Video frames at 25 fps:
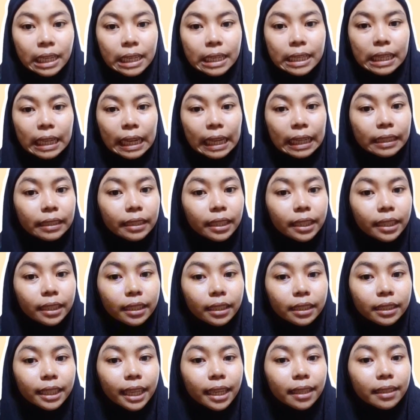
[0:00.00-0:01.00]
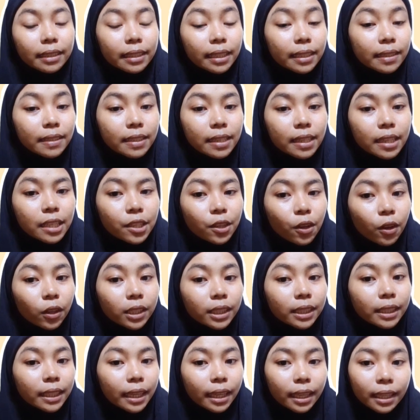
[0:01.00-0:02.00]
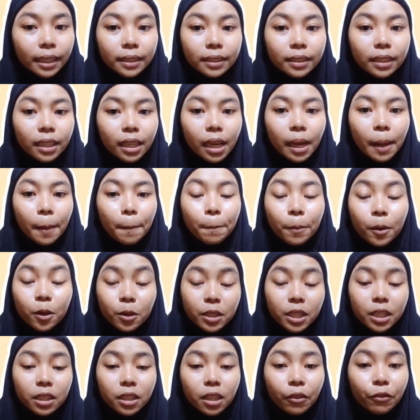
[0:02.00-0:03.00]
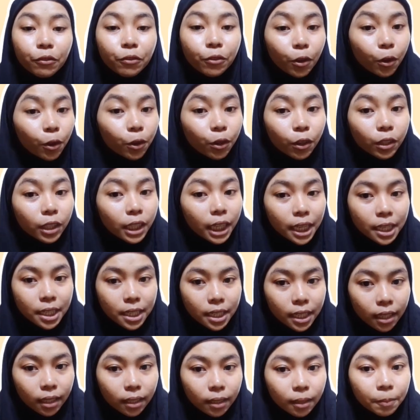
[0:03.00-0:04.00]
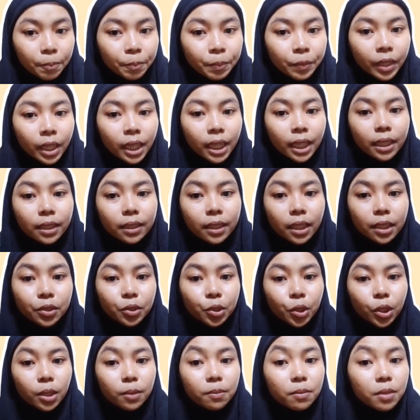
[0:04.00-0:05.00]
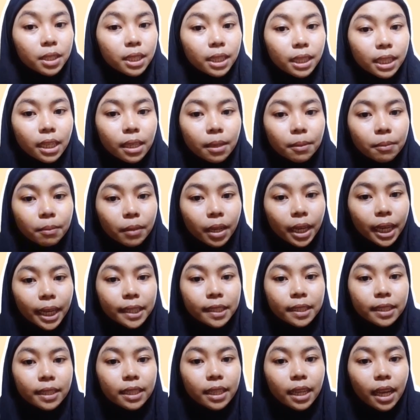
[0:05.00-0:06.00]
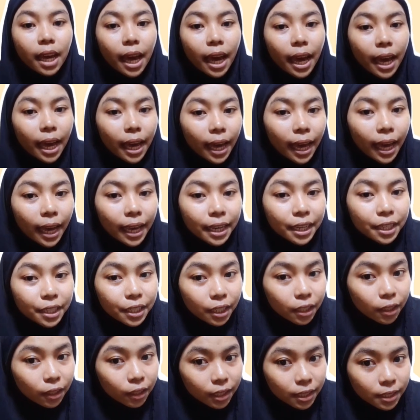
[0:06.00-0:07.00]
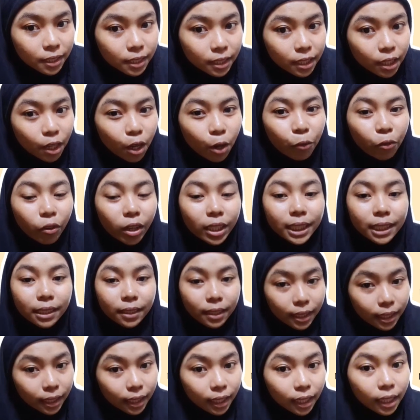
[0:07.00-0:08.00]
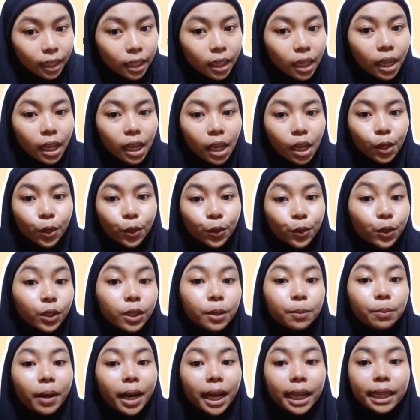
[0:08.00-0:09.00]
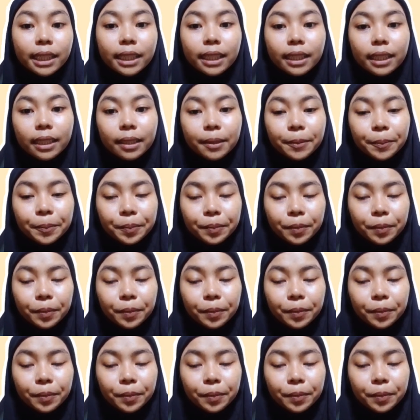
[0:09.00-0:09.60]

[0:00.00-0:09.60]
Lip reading: Slender sentences contain positive connotation. The term slim has the ideology of a thin, good body.